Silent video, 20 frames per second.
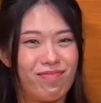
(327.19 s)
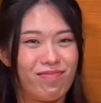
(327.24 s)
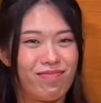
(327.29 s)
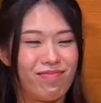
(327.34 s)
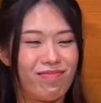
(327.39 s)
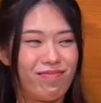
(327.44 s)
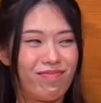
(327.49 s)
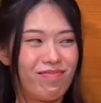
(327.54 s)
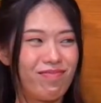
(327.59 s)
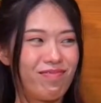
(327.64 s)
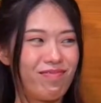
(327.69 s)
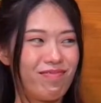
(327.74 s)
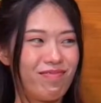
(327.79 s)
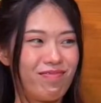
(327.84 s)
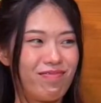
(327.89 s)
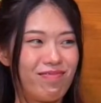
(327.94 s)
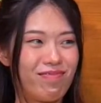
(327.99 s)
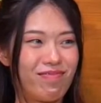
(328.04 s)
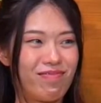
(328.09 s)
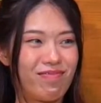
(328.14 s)

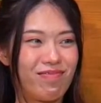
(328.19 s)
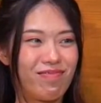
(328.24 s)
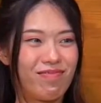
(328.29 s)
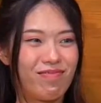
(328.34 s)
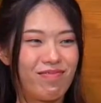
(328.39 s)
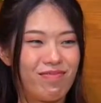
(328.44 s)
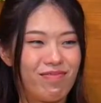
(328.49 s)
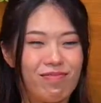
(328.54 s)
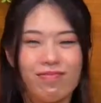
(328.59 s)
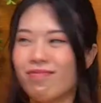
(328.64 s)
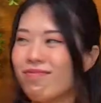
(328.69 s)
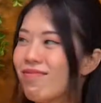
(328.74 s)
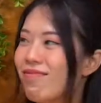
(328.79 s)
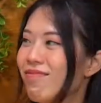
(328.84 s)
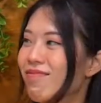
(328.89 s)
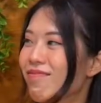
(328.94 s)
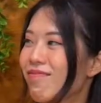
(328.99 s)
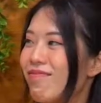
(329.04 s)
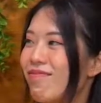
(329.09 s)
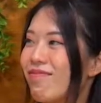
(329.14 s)

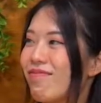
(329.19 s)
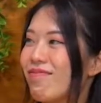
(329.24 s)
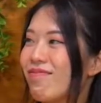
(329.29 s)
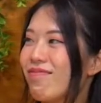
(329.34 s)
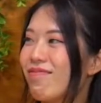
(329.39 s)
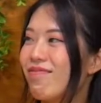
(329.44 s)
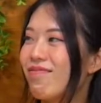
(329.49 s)
No words are spoken by the person on screen.